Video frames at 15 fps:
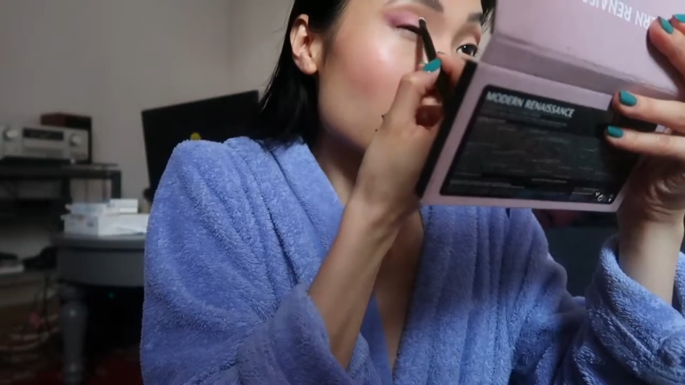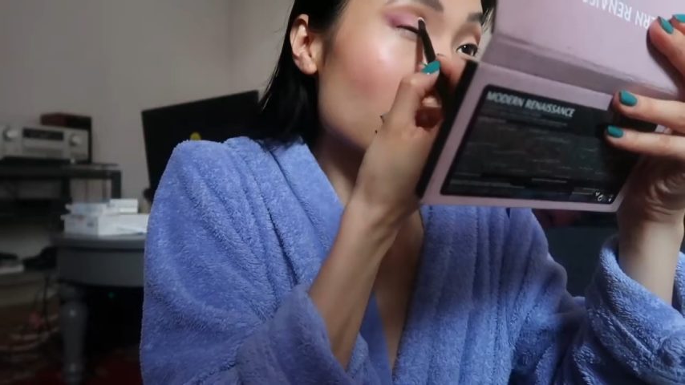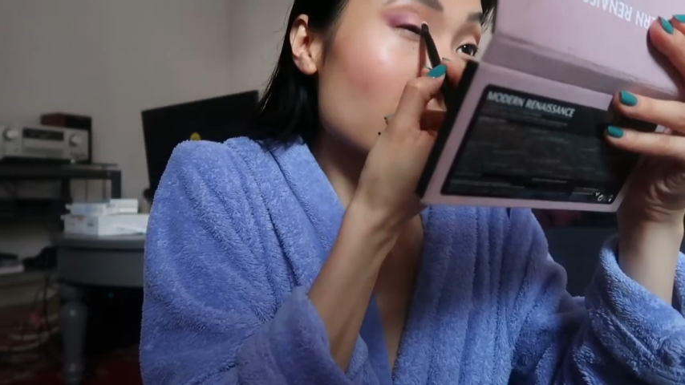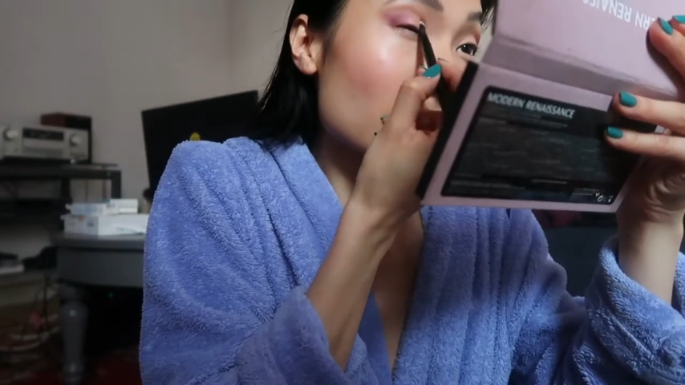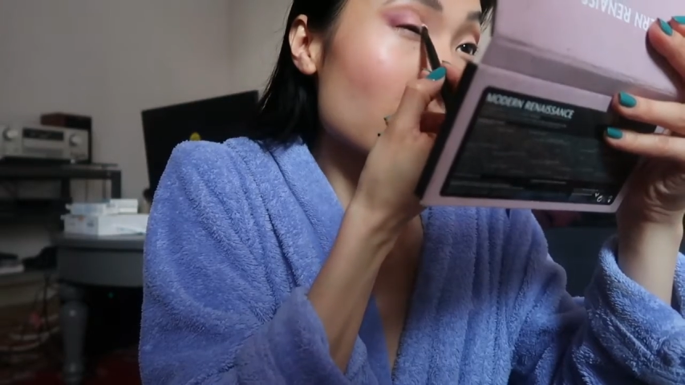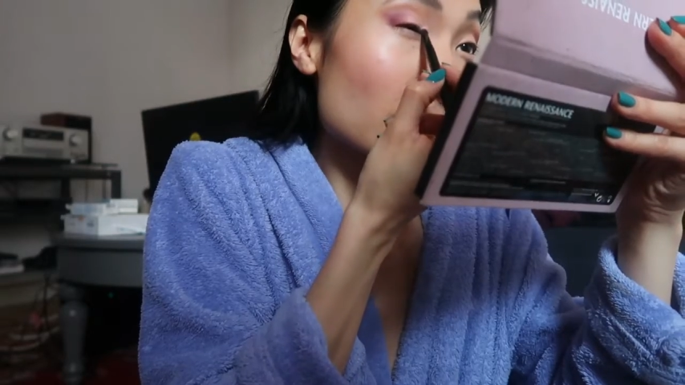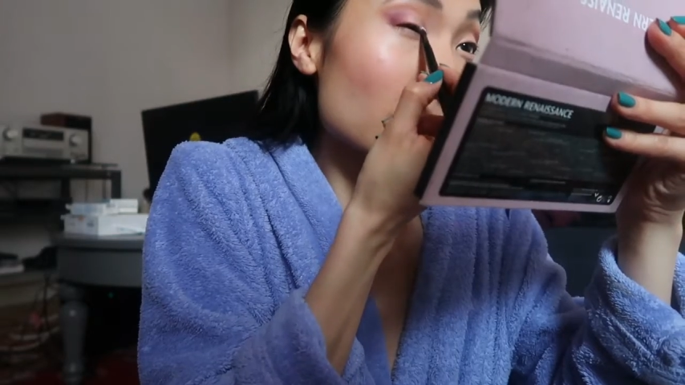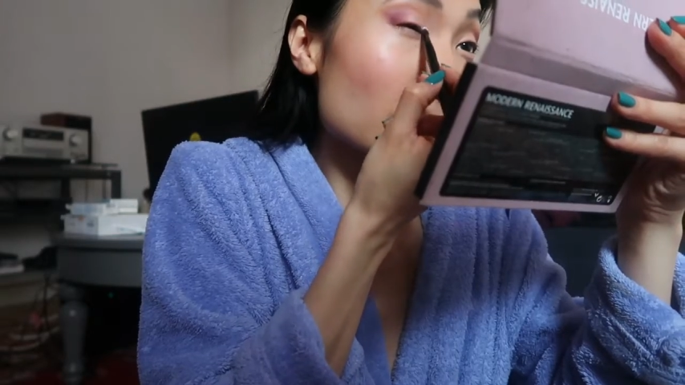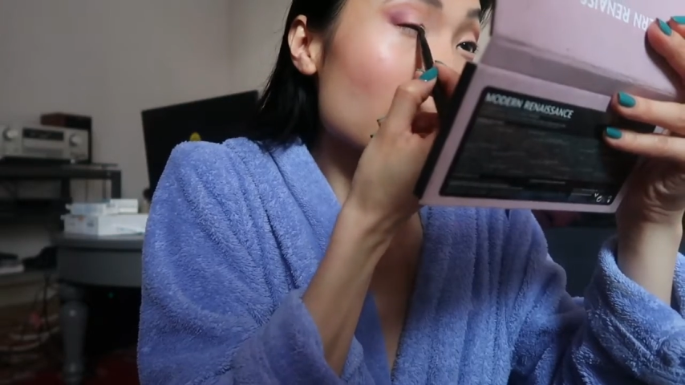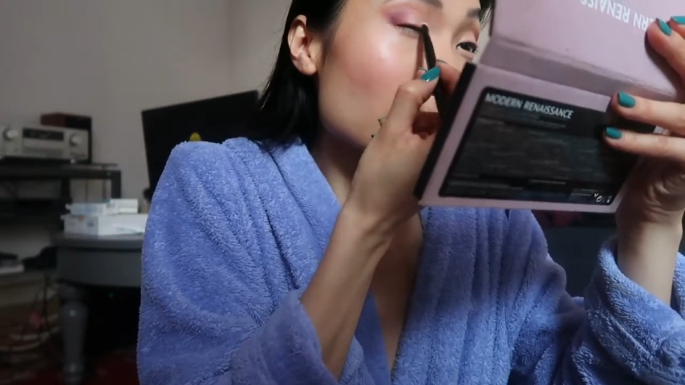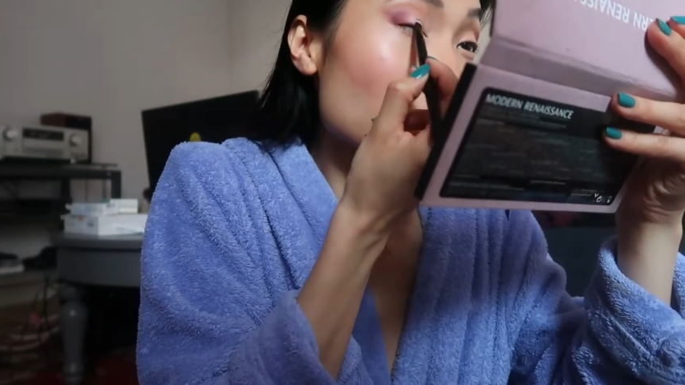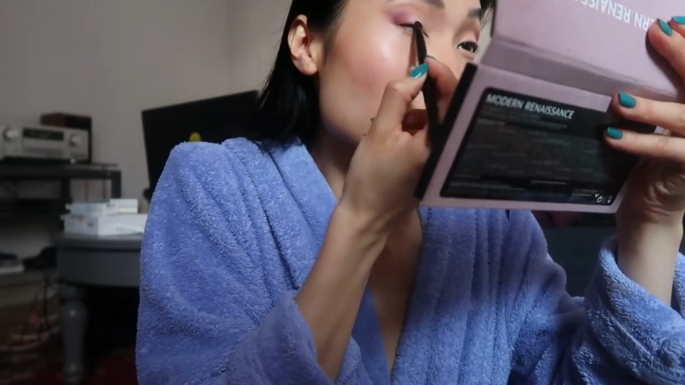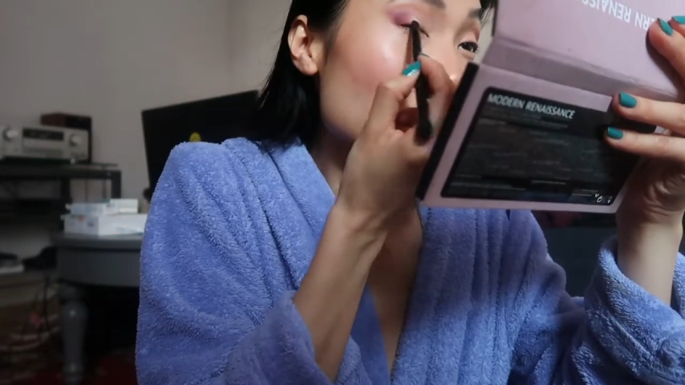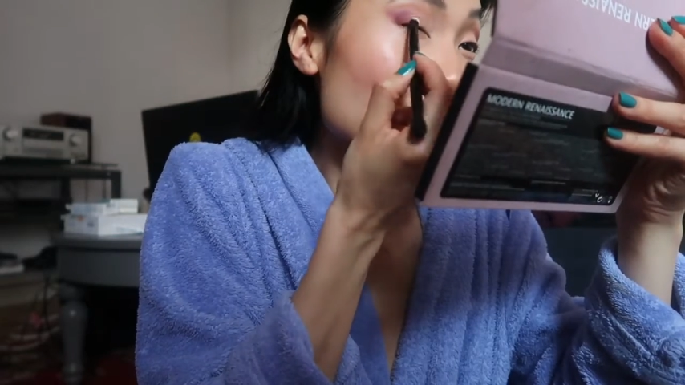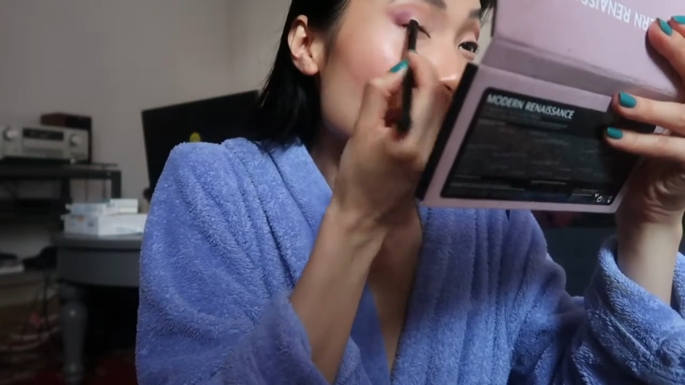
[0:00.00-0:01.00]
and
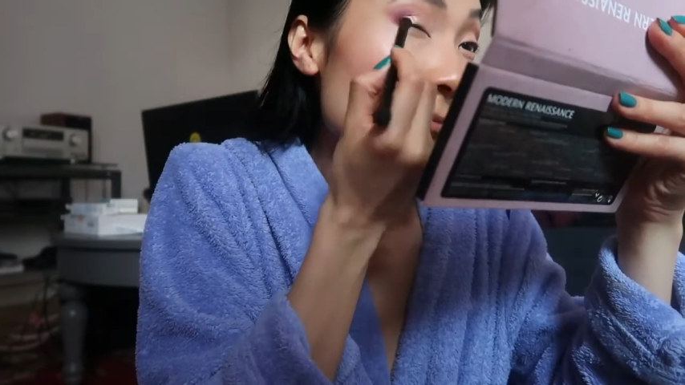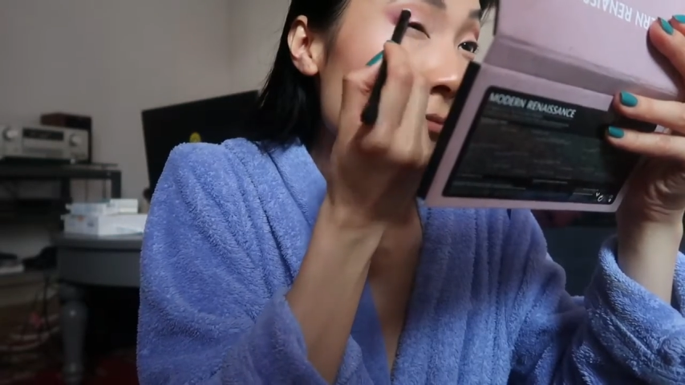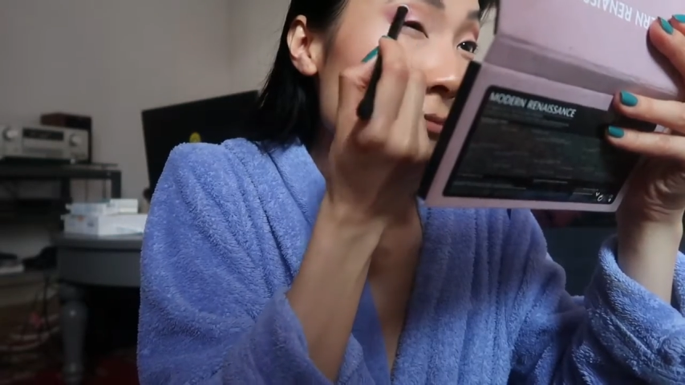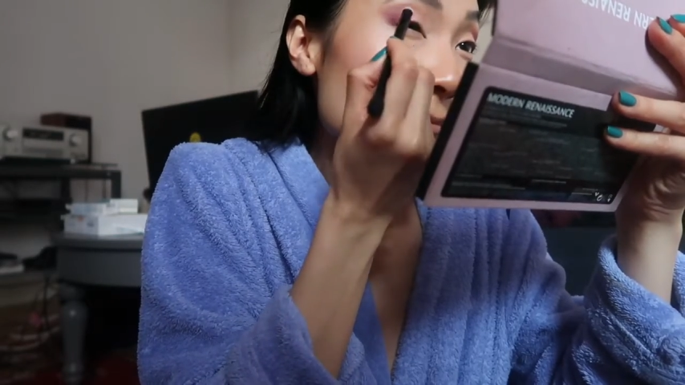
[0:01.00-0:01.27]
sparkly.